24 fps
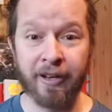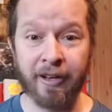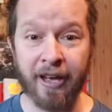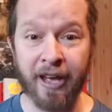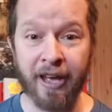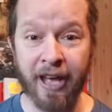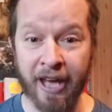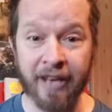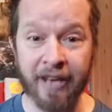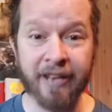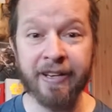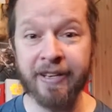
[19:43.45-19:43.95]

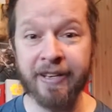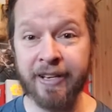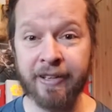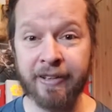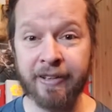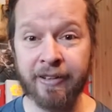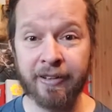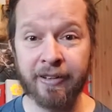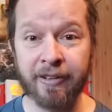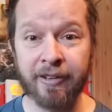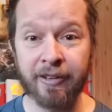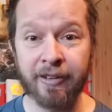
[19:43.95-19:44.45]
editing
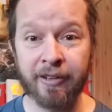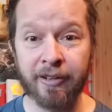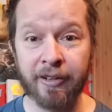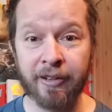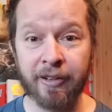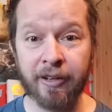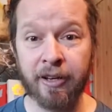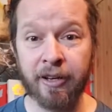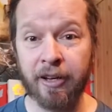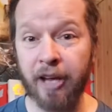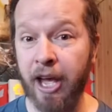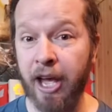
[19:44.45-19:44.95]

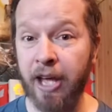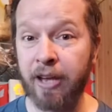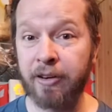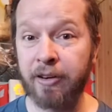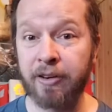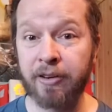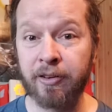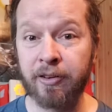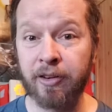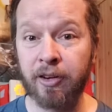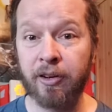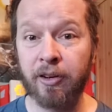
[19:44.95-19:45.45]
and
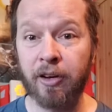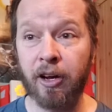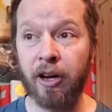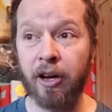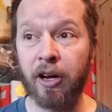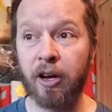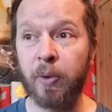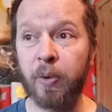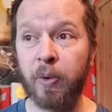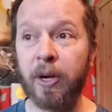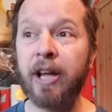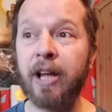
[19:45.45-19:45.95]
uh,
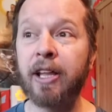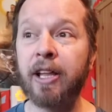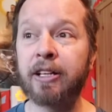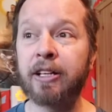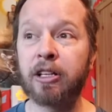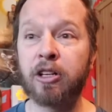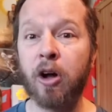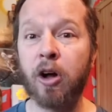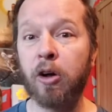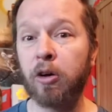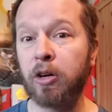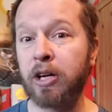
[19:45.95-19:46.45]
what I like to
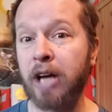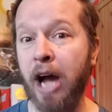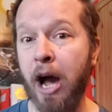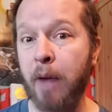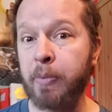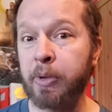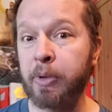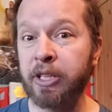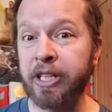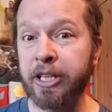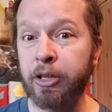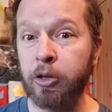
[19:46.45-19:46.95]
call
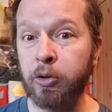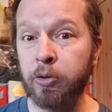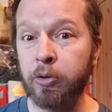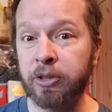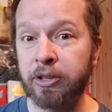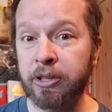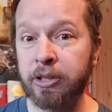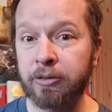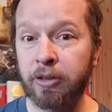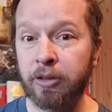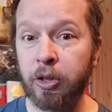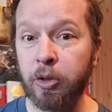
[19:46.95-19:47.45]
gobbledygook
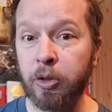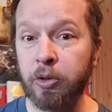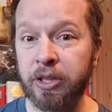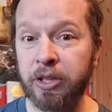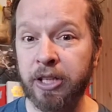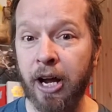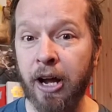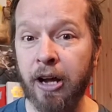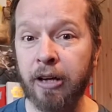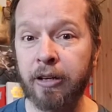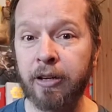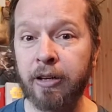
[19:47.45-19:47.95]

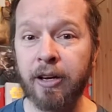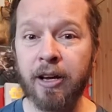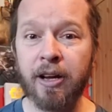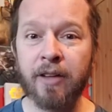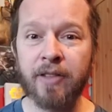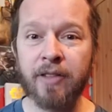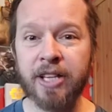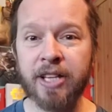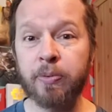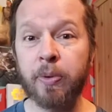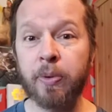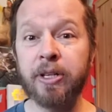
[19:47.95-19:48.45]
talk.
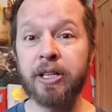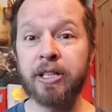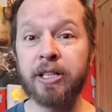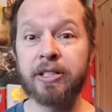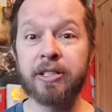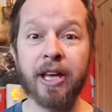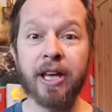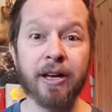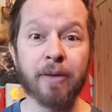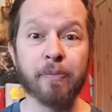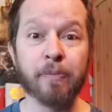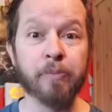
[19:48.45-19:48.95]
That's where you
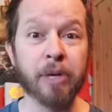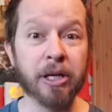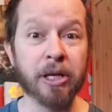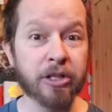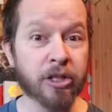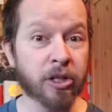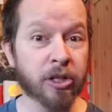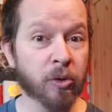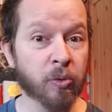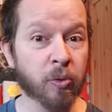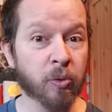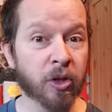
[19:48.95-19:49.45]
say a
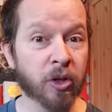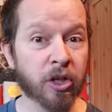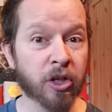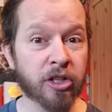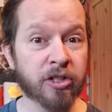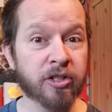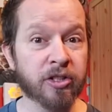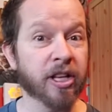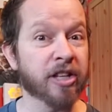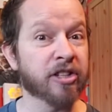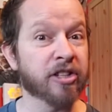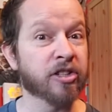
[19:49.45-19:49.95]
bunch of
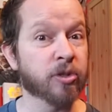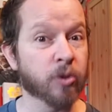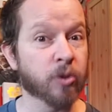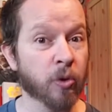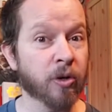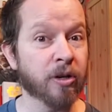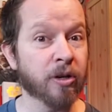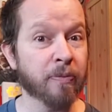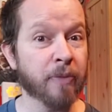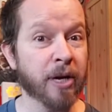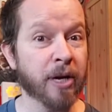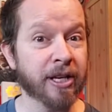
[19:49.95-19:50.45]
words that
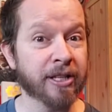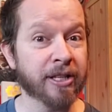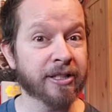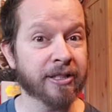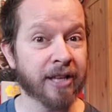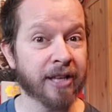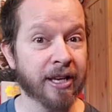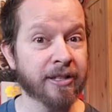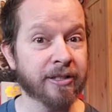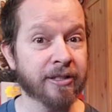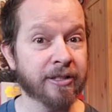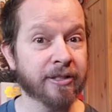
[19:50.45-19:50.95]
sort of make
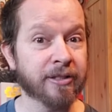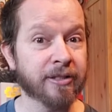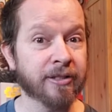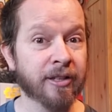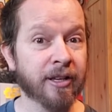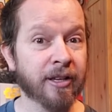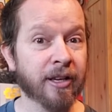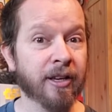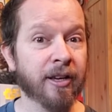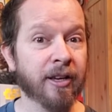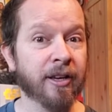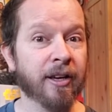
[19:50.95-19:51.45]
sense
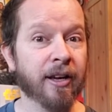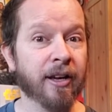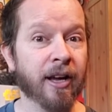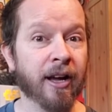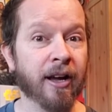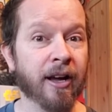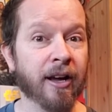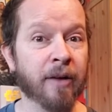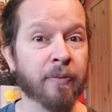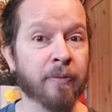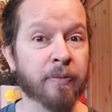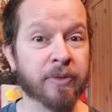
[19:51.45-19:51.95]

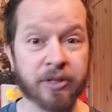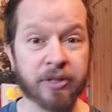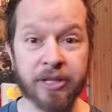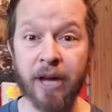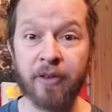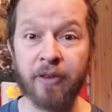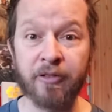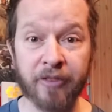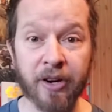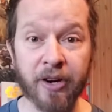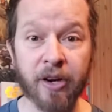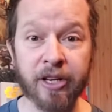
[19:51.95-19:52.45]
um,
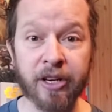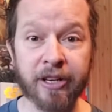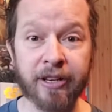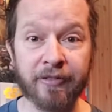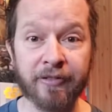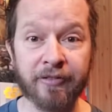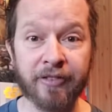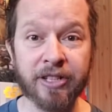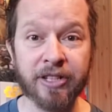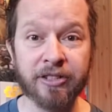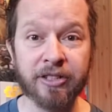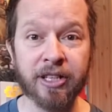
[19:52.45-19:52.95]
sound very
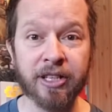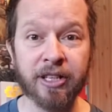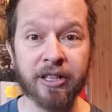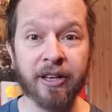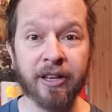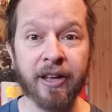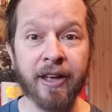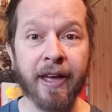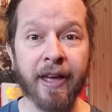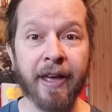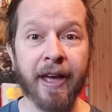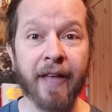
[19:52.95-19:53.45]
convincing
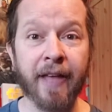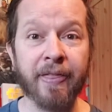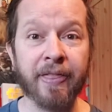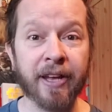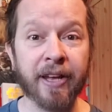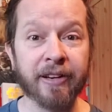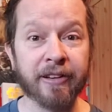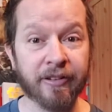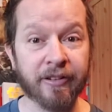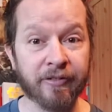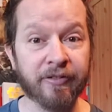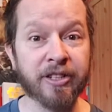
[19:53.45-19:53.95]
and
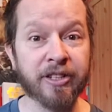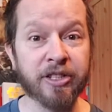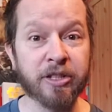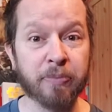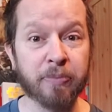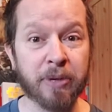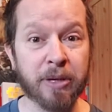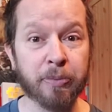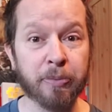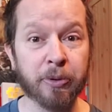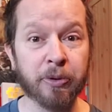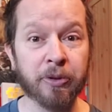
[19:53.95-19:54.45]
then convince
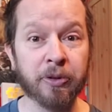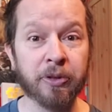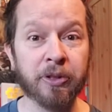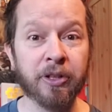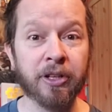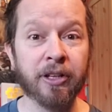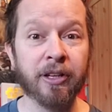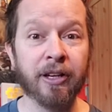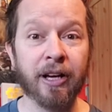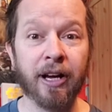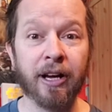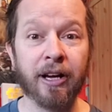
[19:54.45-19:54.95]
people
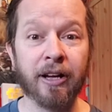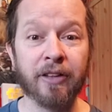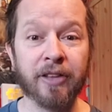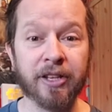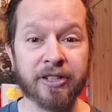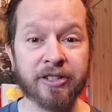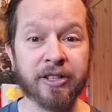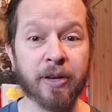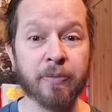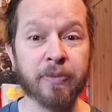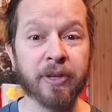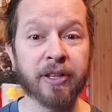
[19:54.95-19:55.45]
uh, that
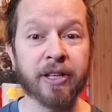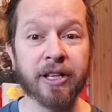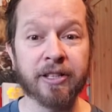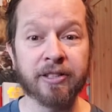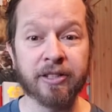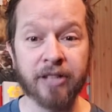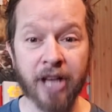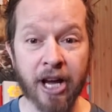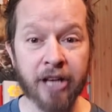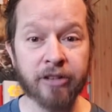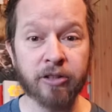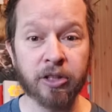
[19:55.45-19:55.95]
something that's
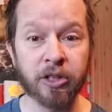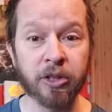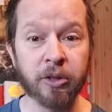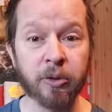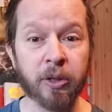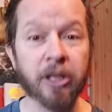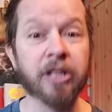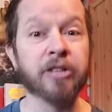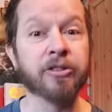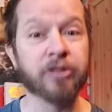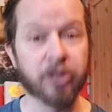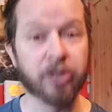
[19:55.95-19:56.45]
not true
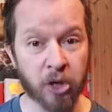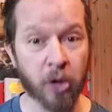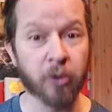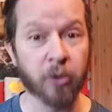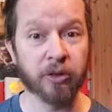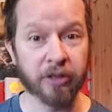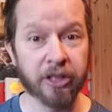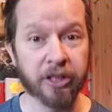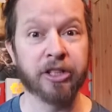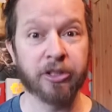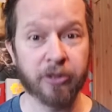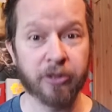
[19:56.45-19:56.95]
is
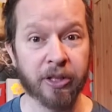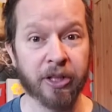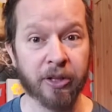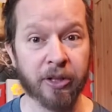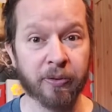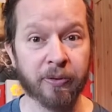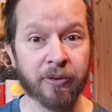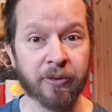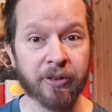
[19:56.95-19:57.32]
totally true.